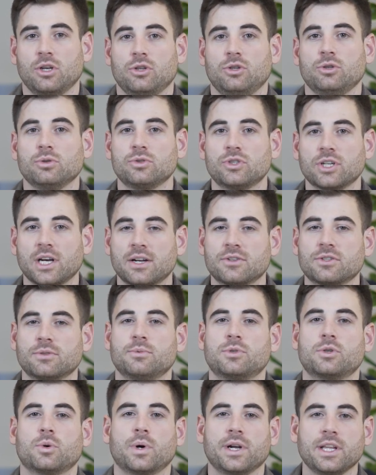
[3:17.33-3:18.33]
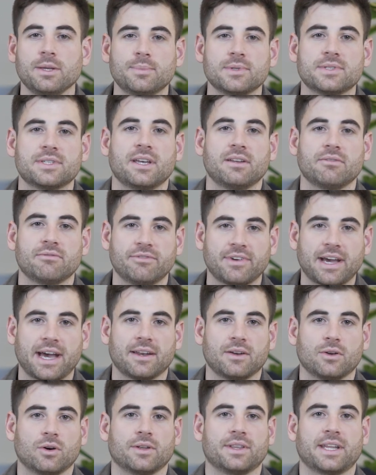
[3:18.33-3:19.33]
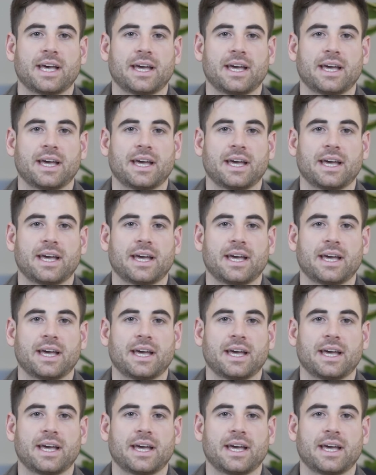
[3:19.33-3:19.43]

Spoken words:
You'll charge them 20% VAT on